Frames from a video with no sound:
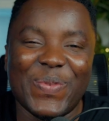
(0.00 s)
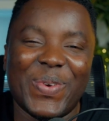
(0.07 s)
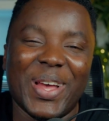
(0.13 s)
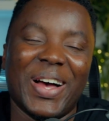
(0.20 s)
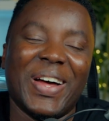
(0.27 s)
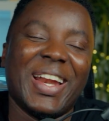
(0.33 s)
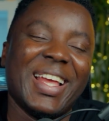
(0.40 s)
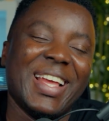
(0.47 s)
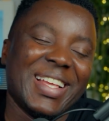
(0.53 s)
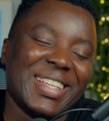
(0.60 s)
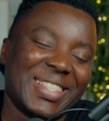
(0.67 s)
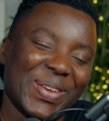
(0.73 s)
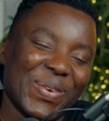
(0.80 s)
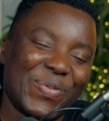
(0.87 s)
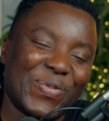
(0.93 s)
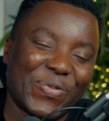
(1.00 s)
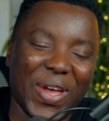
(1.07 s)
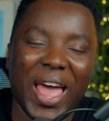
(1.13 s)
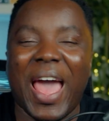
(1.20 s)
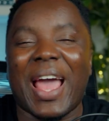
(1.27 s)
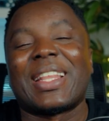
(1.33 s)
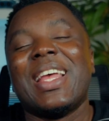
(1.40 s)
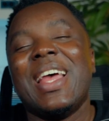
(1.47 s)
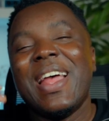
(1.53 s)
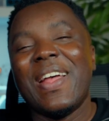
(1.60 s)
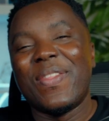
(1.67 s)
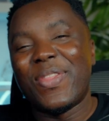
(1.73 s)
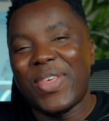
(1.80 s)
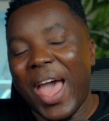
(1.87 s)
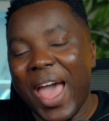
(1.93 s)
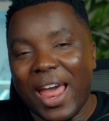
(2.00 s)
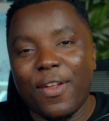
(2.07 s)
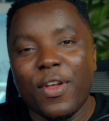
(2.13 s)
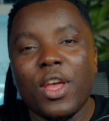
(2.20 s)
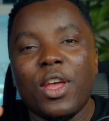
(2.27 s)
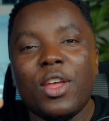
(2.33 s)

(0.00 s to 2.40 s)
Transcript: about is the fact that